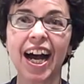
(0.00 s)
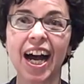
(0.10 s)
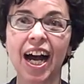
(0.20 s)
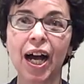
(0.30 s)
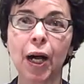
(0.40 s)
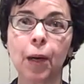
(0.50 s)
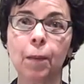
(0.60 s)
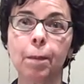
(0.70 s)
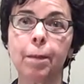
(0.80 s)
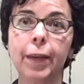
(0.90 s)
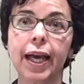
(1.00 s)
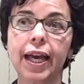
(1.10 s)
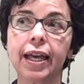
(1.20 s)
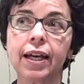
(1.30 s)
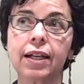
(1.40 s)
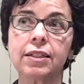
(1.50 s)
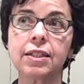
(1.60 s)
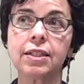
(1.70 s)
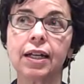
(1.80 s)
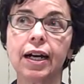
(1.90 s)
Um,
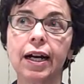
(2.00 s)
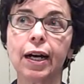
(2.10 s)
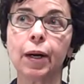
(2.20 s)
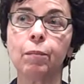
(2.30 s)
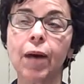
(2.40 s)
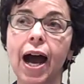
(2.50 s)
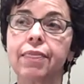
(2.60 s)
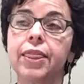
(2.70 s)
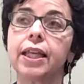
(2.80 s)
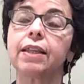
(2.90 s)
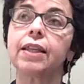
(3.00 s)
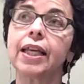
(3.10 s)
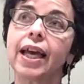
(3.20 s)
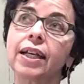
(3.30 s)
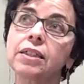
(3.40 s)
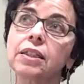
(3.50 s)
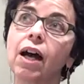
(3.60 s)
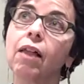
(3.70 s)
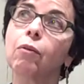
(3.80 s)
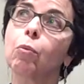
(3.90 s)
and um, I think in the end,
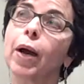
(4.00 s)
uh,